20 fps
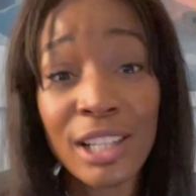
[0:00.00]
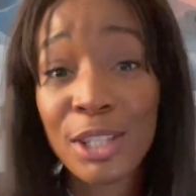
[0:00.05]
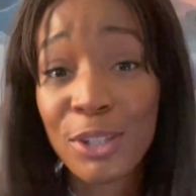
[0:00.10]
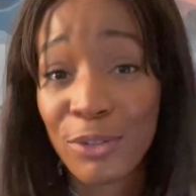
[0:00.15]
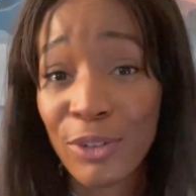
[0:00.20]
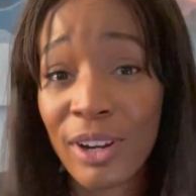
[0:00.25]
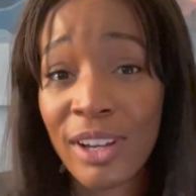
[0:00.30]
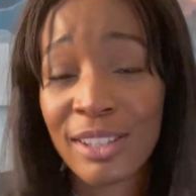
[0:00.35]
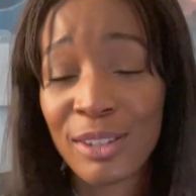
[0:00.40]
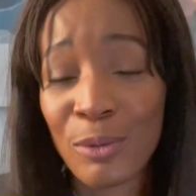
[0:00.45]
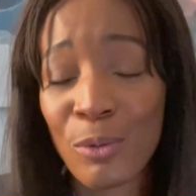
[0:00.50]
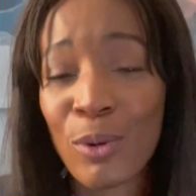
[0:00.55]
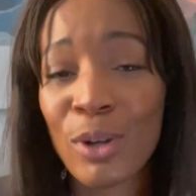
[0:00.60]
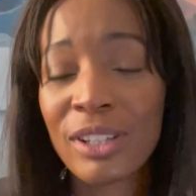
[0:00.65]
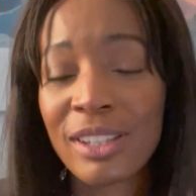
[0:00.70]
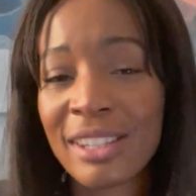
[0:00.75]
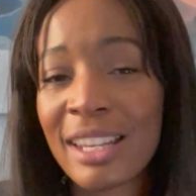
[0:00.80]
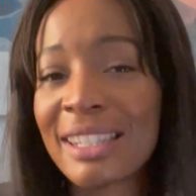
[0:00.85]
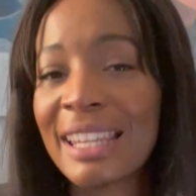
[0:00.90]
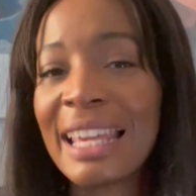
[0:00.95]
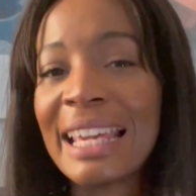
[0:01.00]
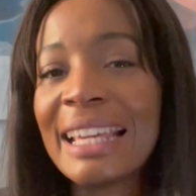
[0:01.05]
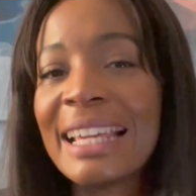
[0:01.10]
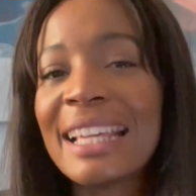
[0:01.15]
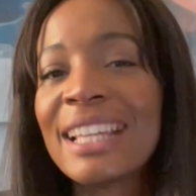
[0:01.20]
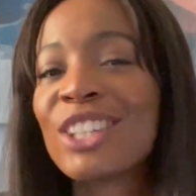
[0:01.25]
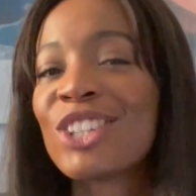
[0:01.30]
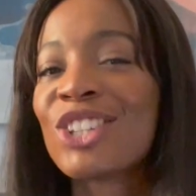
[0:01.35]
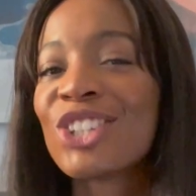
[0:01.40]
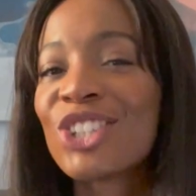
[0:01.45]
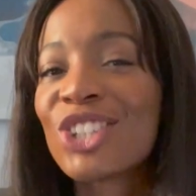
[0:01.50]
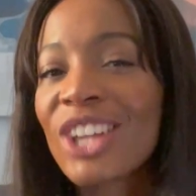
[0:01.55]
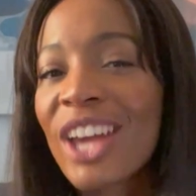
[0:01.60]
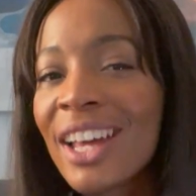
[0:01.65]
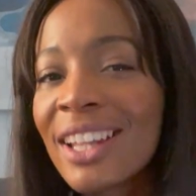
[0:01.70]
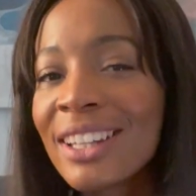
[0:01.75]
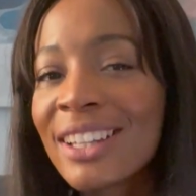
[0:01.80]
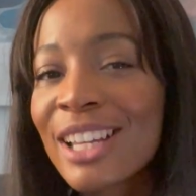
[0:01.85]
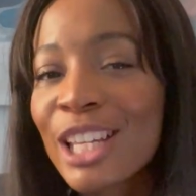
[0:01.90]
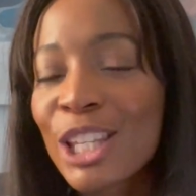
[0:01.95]
for us. The word says that he is
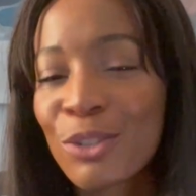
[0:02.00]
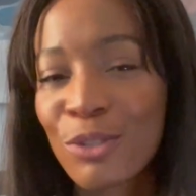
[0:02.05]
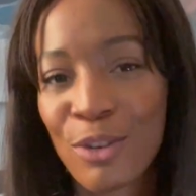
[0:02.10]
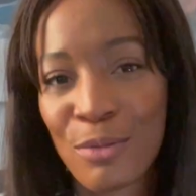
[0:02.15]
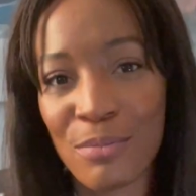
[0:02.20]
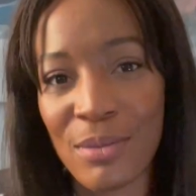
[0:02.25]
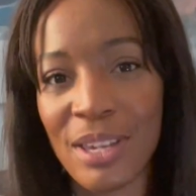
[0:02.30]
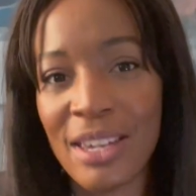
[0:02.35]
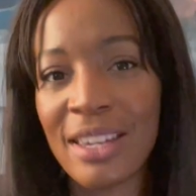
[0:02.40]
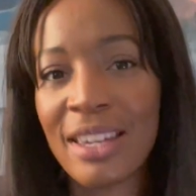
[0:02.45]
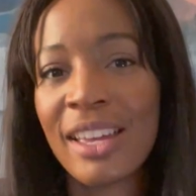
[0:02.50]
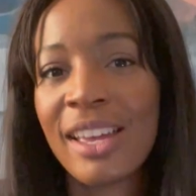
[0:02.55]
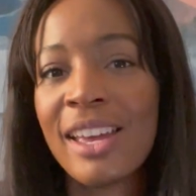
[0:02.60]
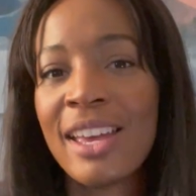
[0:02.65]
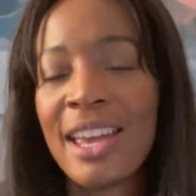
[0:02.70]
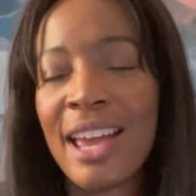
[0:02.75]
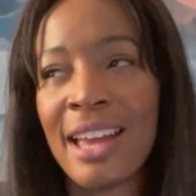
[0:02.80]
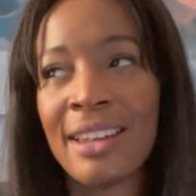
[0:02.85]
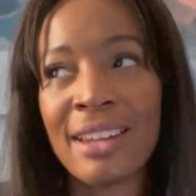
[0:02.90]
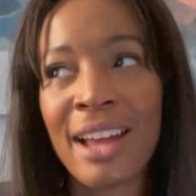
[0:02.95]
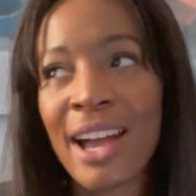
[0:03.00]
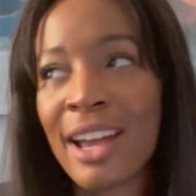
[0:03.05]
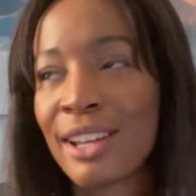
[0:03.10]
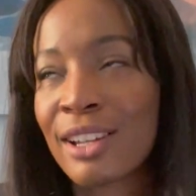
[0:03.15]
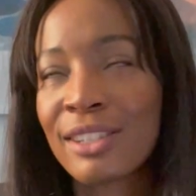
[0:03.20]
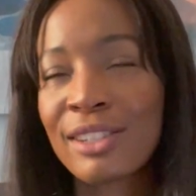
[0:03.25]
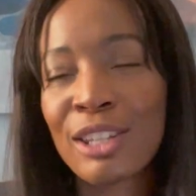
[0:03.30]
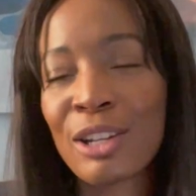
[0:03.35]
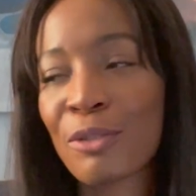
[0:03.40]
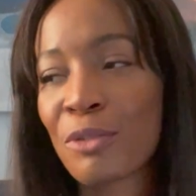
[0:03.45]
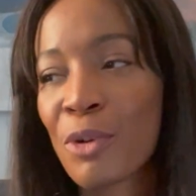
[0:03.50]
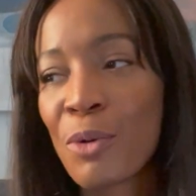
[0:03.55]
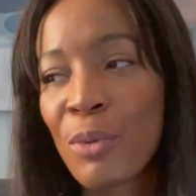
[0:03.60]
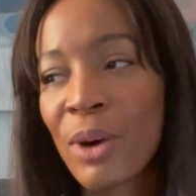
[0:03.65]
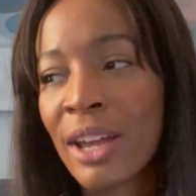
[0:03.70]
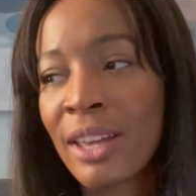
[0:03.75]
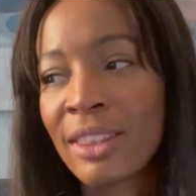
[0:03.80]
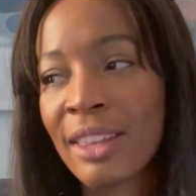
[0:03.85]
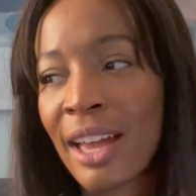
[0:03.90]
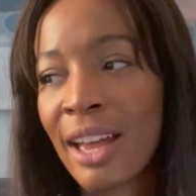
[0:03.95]
jealous for me, and not in a sinful
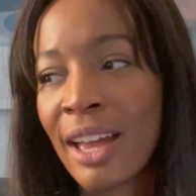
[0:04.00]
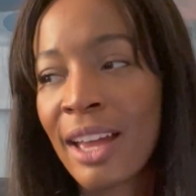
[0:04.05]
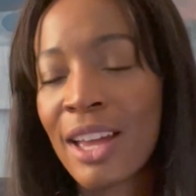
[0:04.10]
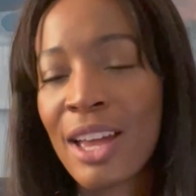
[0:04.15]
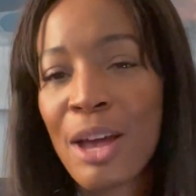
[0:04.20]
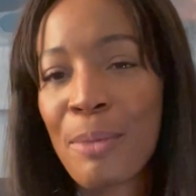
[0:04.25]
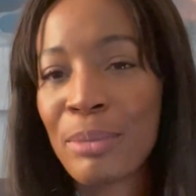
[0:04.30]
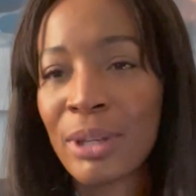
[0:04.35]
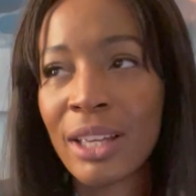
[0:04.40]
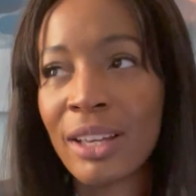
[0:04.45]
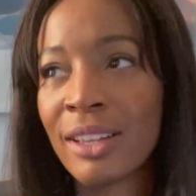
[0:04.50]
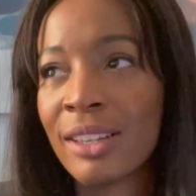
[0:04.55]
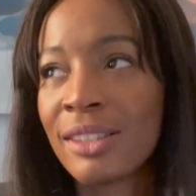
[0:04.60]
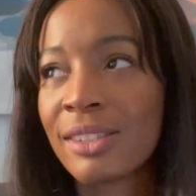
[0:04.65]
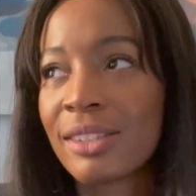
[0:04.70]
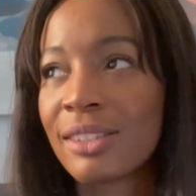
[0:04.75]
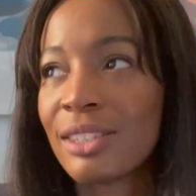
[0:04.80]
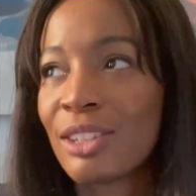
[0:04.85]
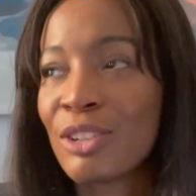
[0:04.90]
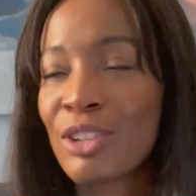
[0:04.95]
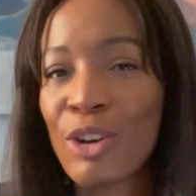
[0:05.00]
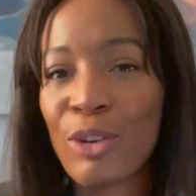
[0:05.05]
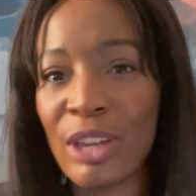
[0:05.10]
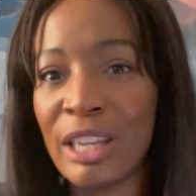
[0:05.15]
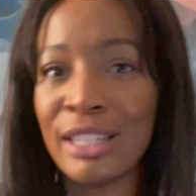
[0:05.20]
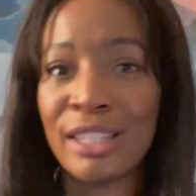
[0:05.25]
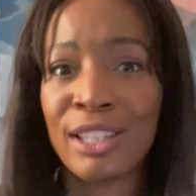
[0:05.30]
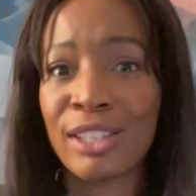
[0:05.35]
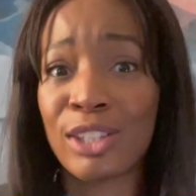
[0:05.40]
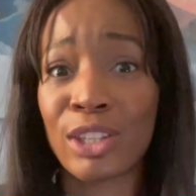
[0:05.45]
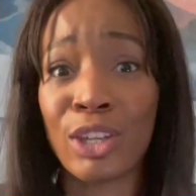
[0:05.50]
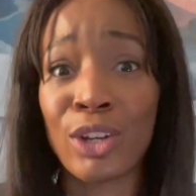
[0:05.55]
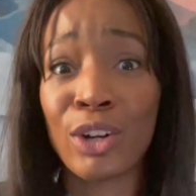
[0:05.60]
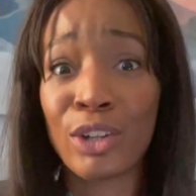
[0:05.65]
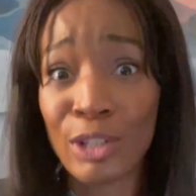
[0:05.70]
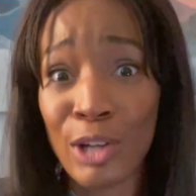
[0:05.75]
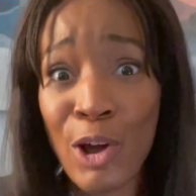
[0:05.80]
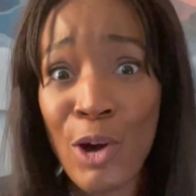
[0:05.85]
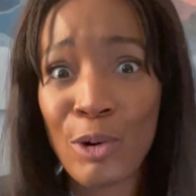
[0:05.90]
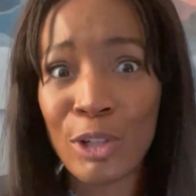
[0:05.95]
way that because, he's insecure.
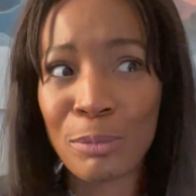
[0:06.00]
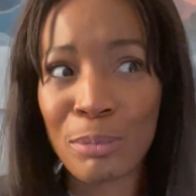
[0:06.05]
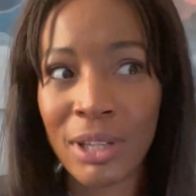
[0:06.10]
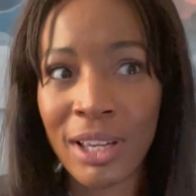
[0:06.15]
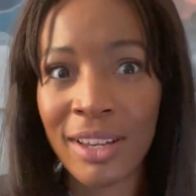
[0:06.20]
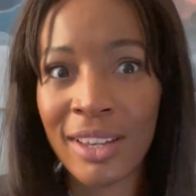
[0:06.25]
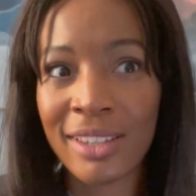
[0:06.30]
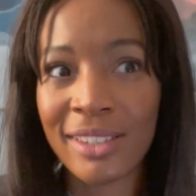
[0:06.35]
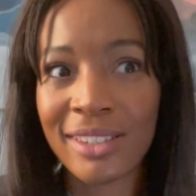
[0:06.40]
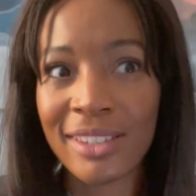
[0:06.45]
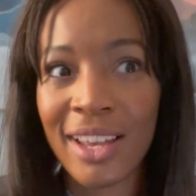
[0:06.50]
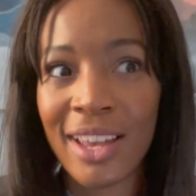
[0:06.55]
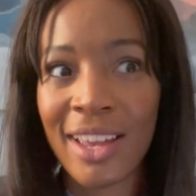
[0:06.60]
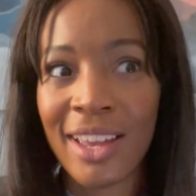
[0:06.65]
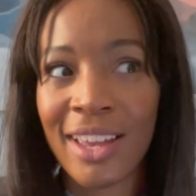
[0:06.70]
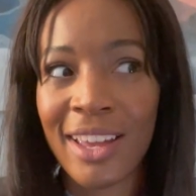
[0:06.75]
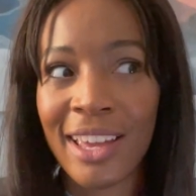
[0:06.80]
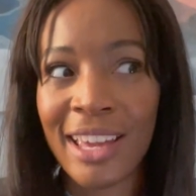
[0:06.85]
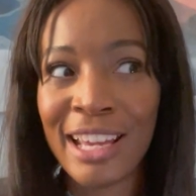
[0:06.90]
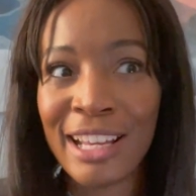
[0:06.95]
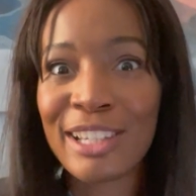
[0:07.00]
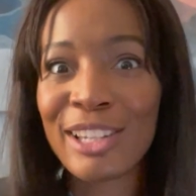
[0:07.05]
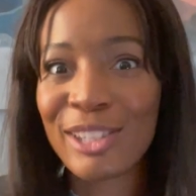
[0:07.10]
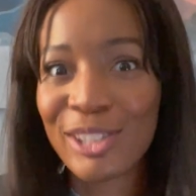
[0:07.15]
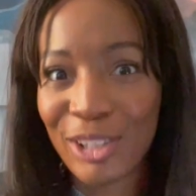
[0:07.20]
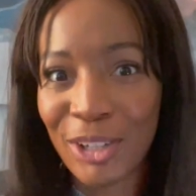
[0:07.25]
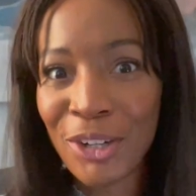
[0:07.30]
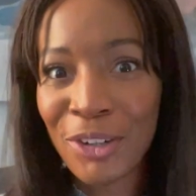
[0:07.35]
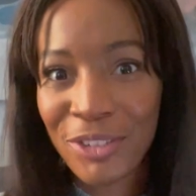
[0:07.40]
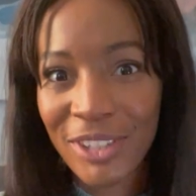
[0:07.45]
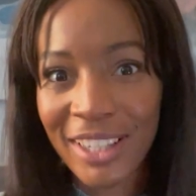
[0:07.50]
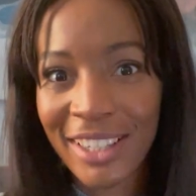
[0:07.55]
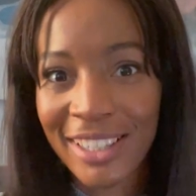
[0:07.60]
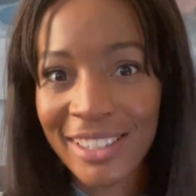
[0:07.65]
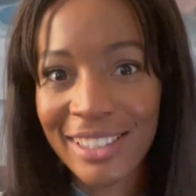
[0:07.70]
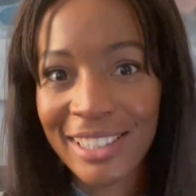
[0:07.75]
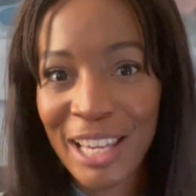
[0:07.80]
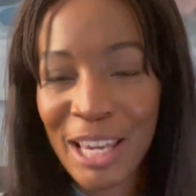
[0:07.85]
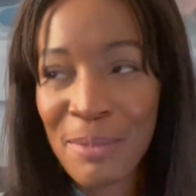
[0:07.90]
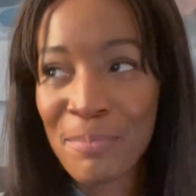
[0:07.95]
No, it's because he deserves
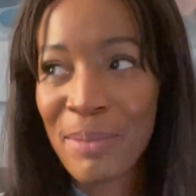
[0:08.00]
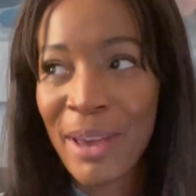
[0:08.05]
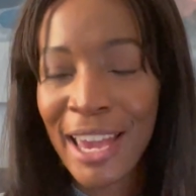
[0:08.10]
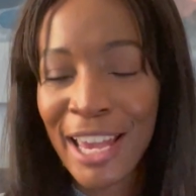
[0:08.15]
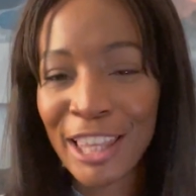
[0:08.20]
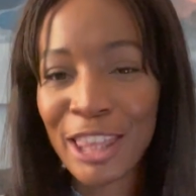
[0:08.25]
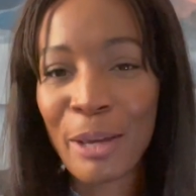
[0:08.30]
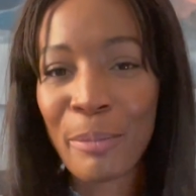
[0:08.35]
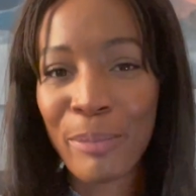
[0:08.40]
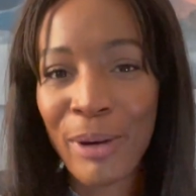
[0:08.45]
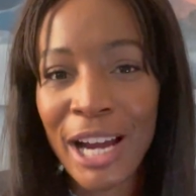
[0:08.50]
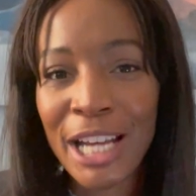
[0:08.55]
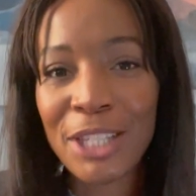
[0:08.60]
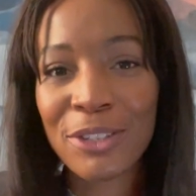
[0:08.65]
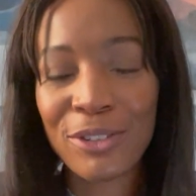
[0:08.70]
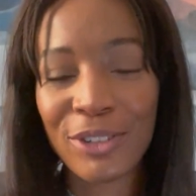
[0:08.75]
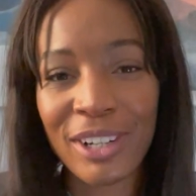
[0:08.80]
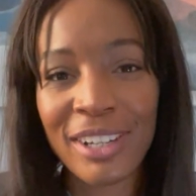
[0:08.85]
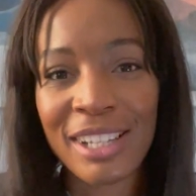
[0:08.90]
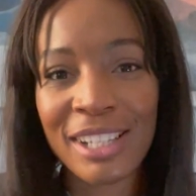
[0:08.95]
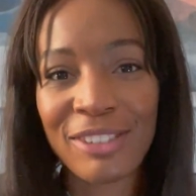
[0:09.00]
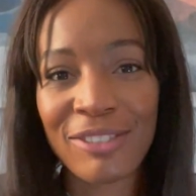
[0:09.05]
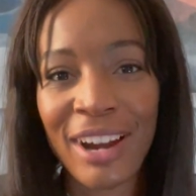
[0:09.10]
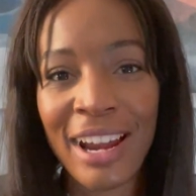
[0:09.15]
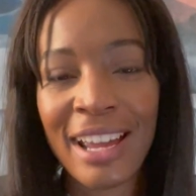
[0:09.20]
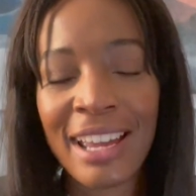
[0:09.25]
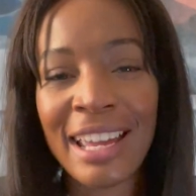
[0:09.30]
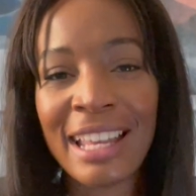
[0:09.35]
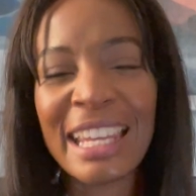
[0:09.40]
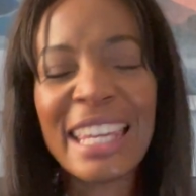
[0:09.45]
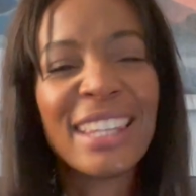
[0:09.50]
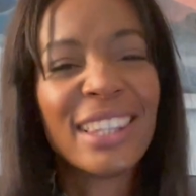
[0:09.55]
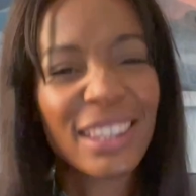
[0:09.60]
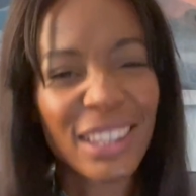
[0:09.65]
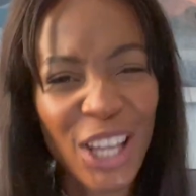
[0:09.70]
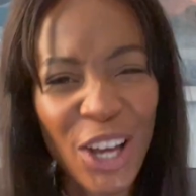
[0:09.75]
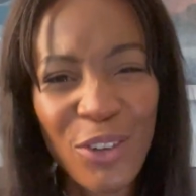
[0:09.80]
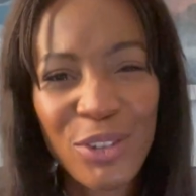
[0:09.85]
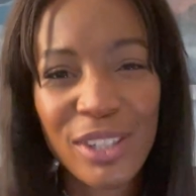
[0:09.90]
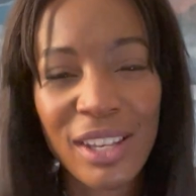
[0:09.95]
us. He paid the price for us, right? And he
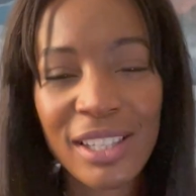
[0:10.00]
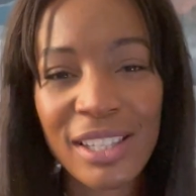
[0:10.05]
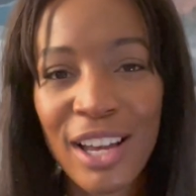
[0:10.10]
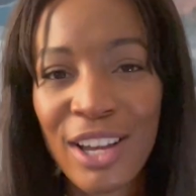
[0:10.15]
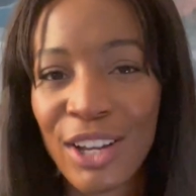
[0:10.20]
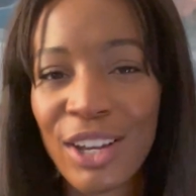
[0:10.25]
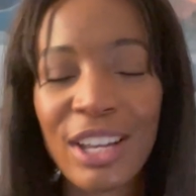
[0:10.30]
loves us.